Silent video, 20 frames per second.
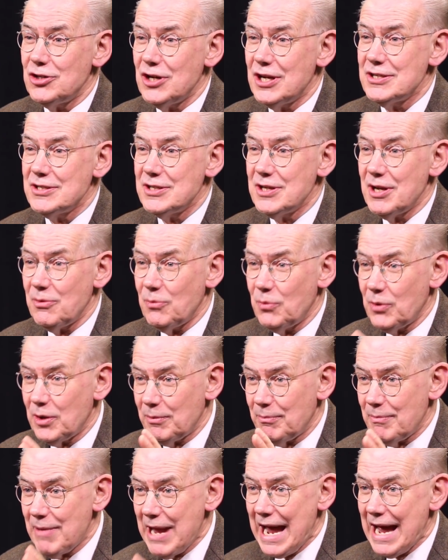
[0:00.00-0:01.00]
as it
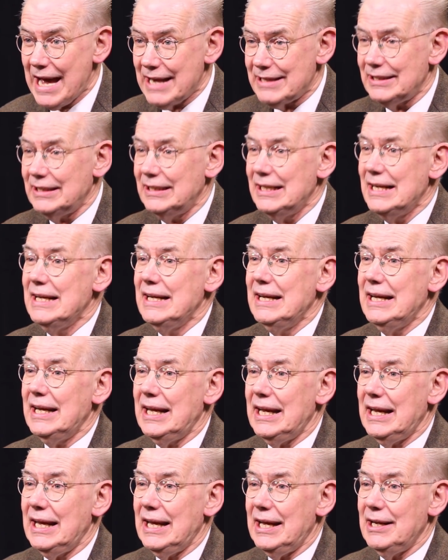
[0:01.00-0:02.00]
will matter
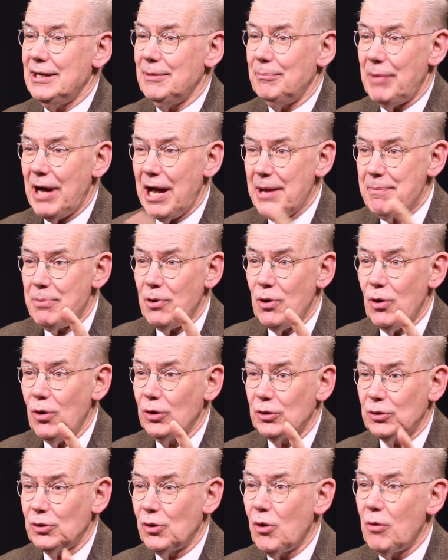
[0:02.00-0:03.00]
in a
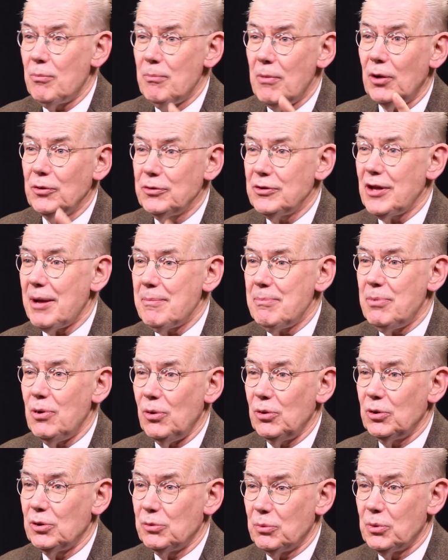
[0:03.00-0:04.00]
bipolar or
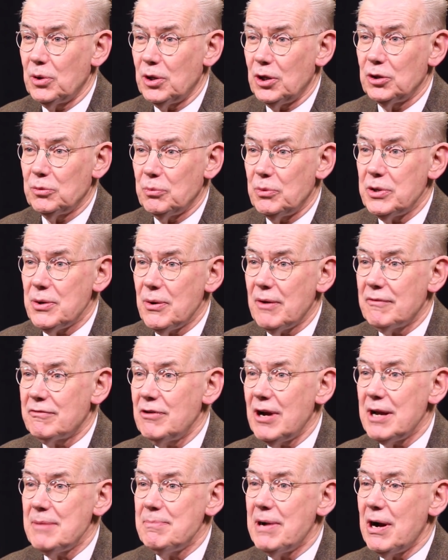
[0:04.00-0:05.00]
multipolar world where you have
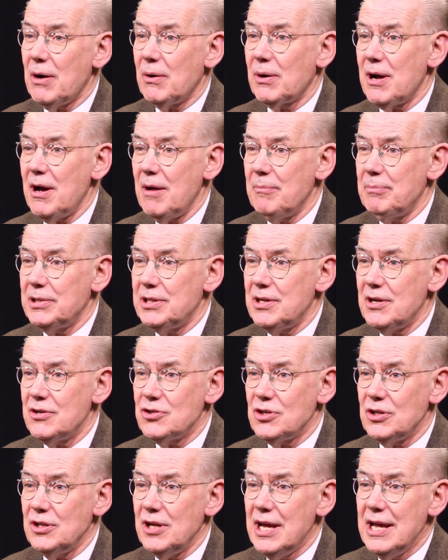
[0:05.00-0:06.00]
great power
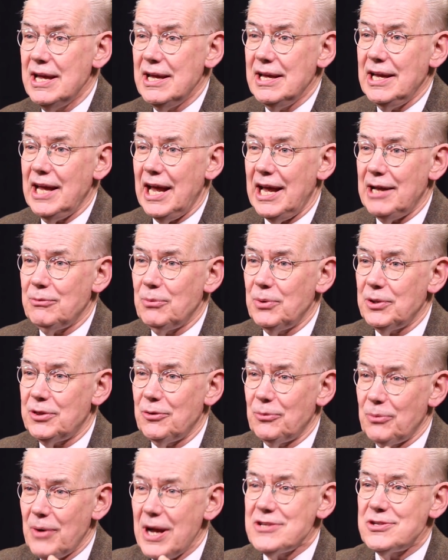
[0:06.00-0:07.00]
competition. And with
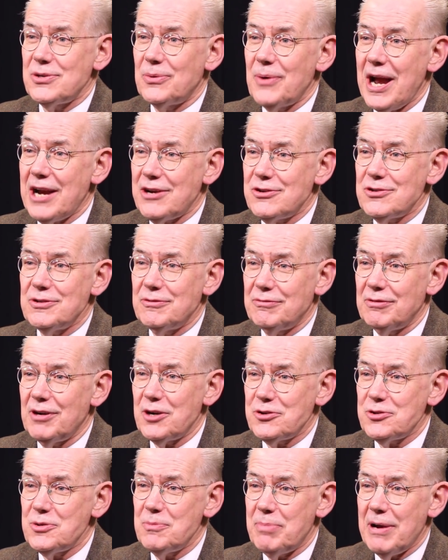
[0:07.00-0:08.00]
the resurrection of
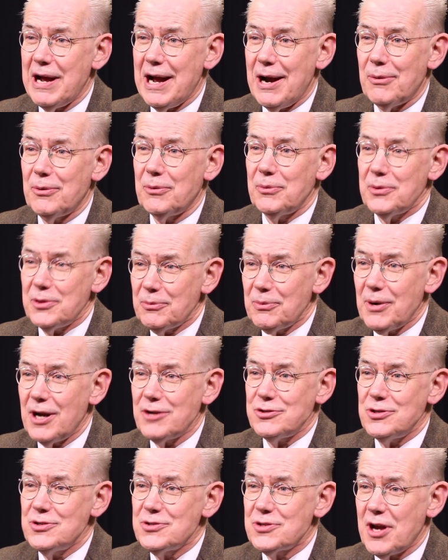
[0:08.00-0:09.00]
Russian power, with the
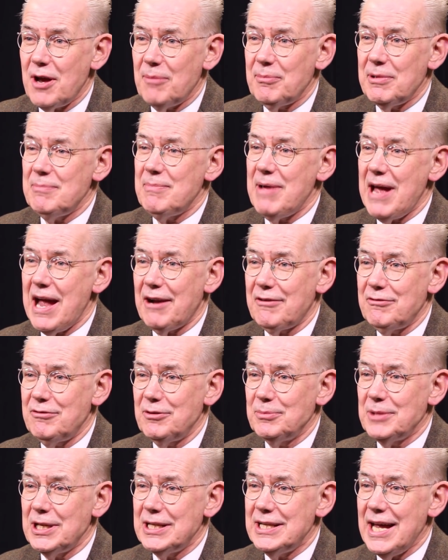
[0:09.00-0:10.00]
Russians coming back
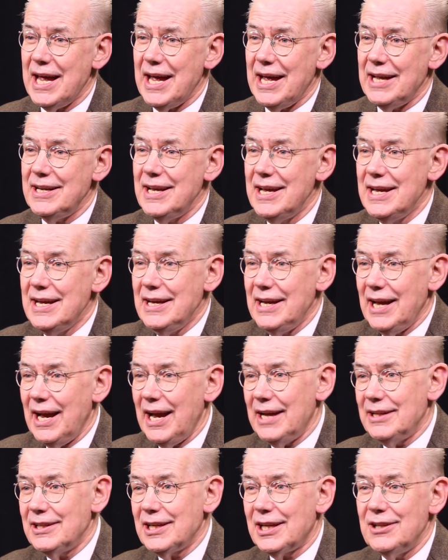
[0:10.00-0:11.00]
from the dead
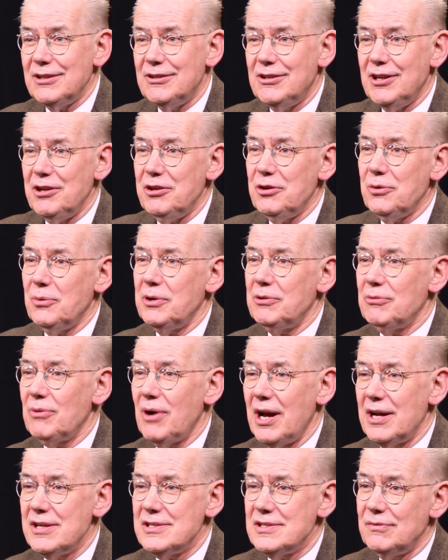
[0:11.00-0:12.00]
and the continuing
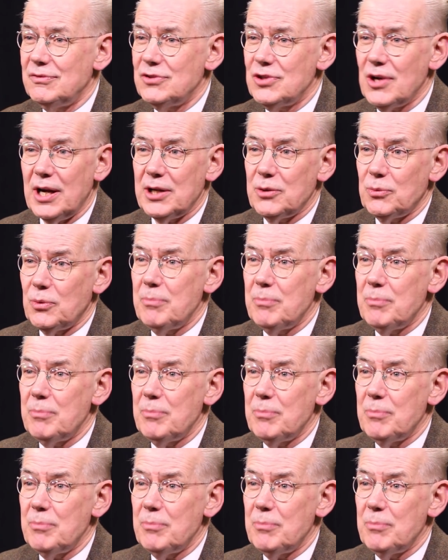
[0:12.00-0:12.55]
rise of China, we're